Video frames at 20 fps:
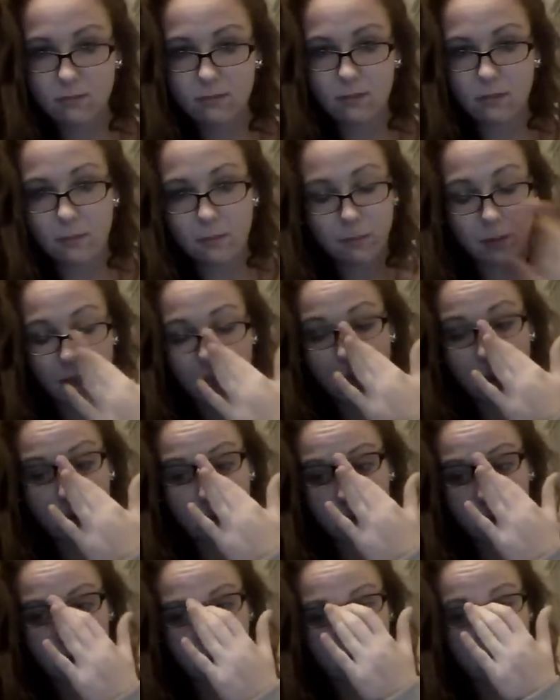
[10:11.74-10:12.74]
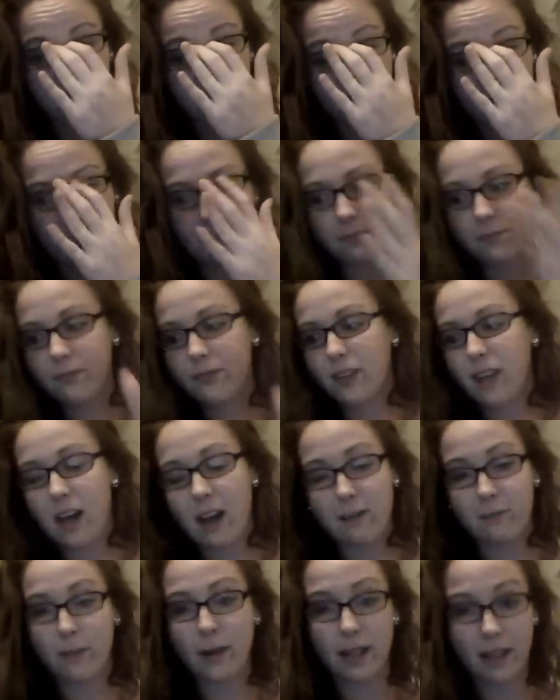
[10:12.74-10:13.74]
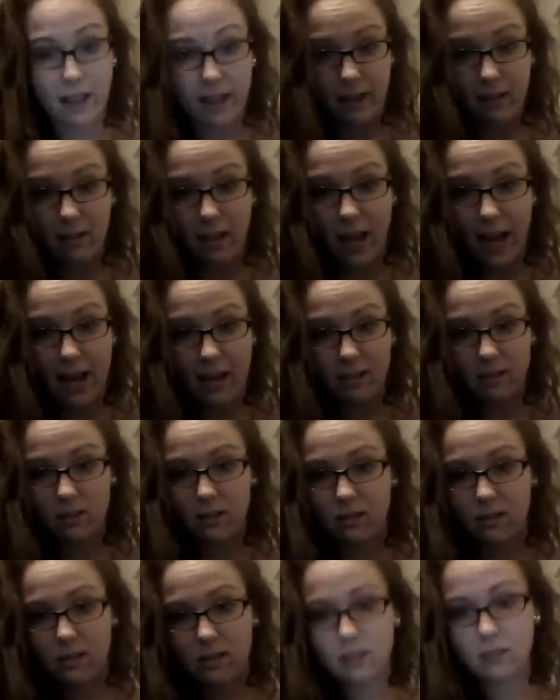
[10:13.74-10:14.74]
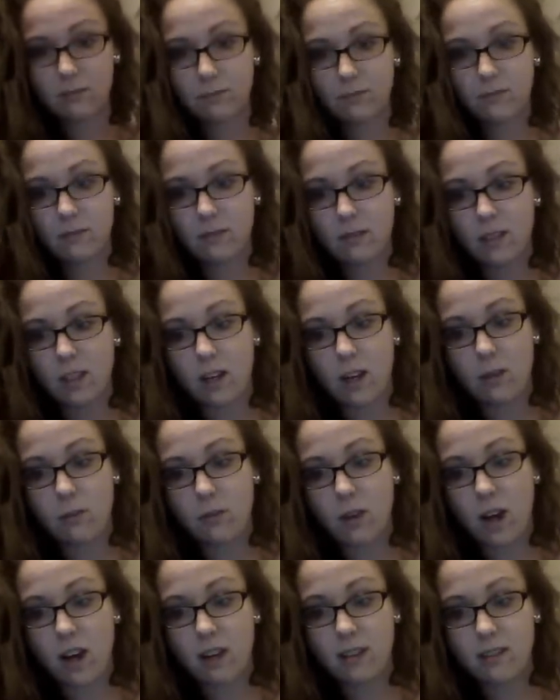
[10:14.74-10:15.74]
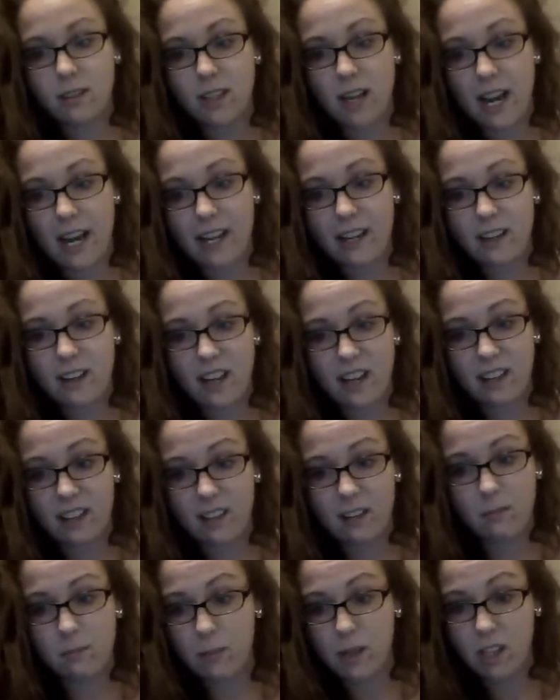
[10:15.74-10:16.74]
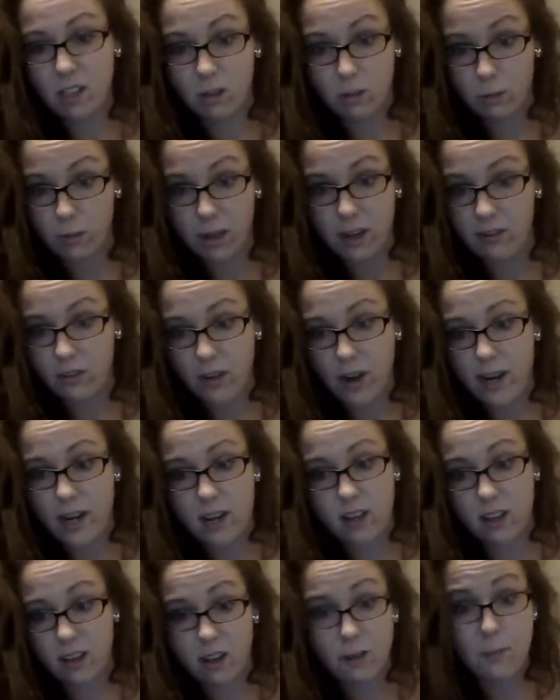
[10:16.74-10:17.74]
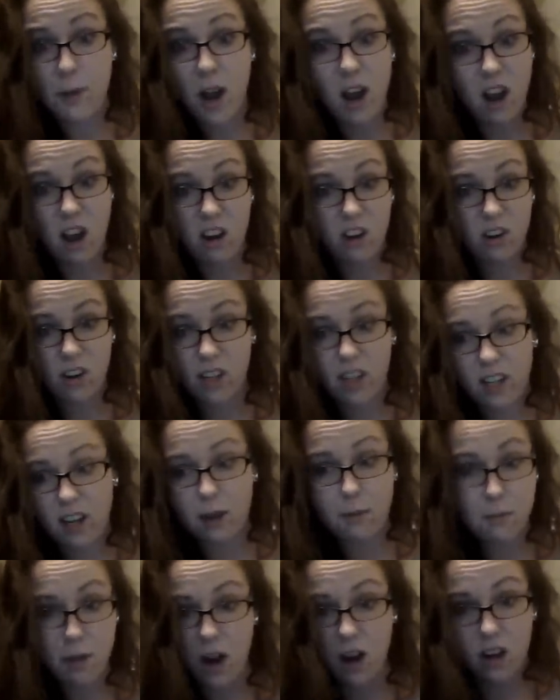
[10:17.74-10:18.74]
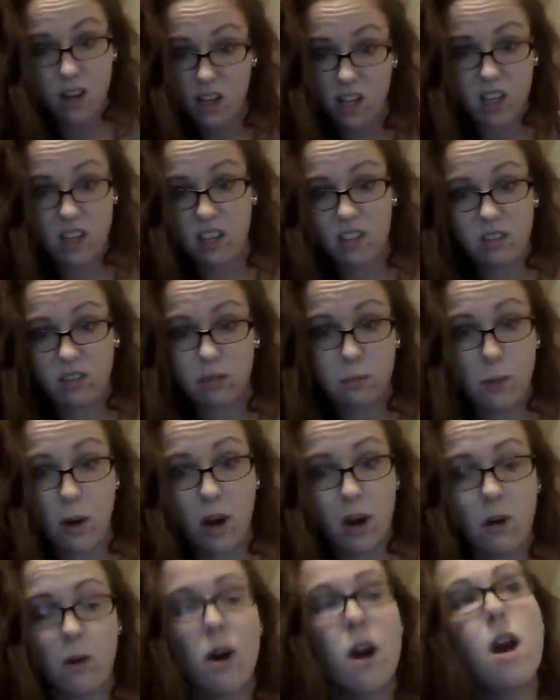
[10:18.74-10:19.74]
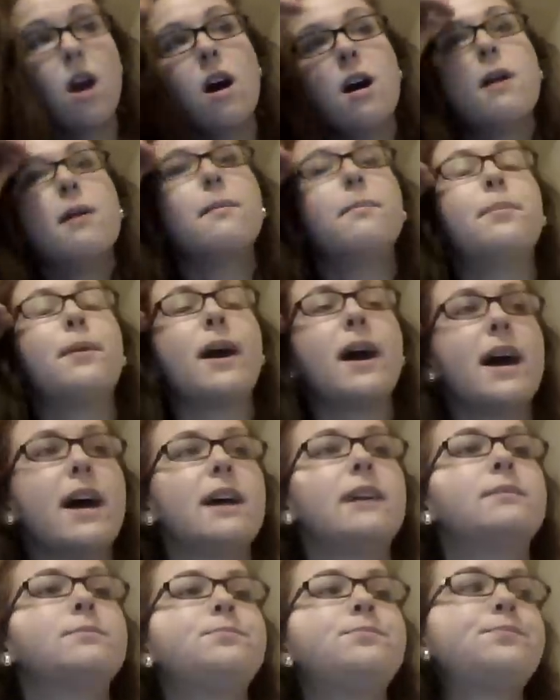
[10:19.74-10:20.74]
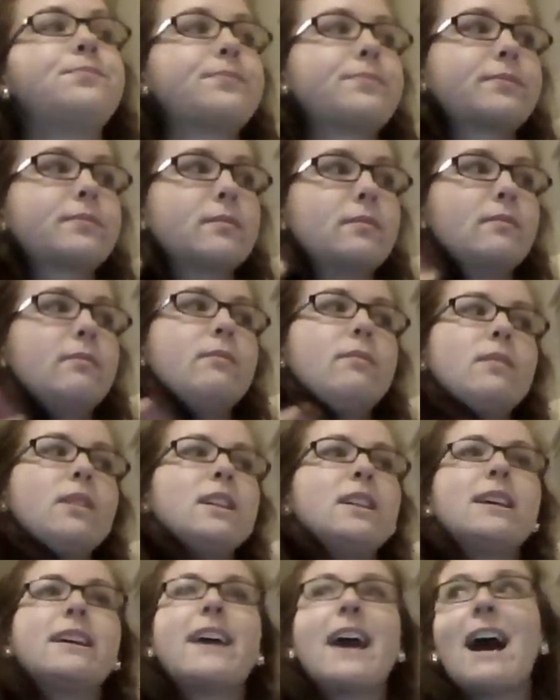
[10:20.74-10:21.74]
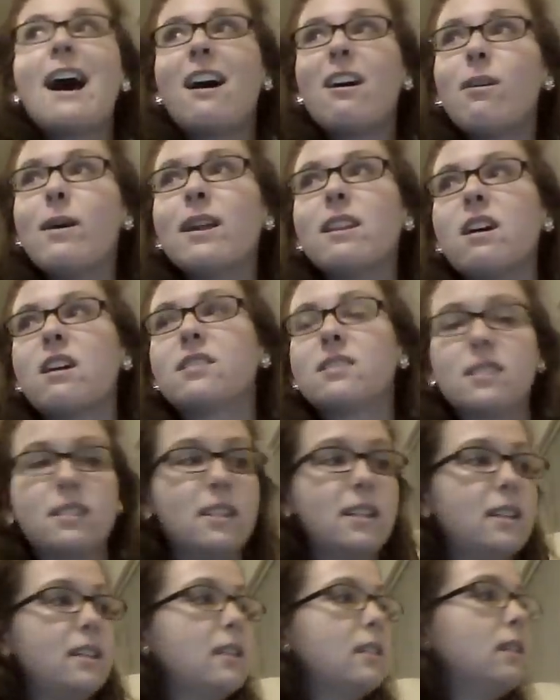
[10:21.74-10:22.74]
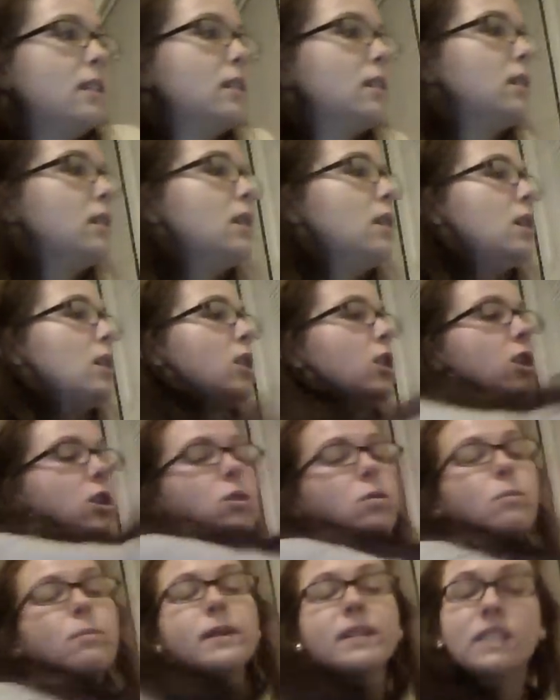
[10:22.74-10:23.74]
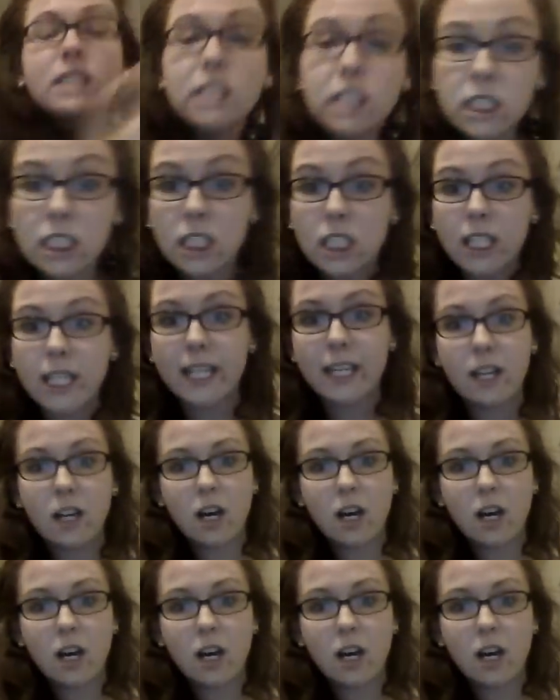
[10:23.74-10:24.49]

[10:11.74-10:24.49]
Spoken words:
blow, like have my like last, not diet day, like a meal or whatever right now. Like, I'm not hungry. Like, I'm not gonna eat until tomorrow. But like, how I lost it. Oh my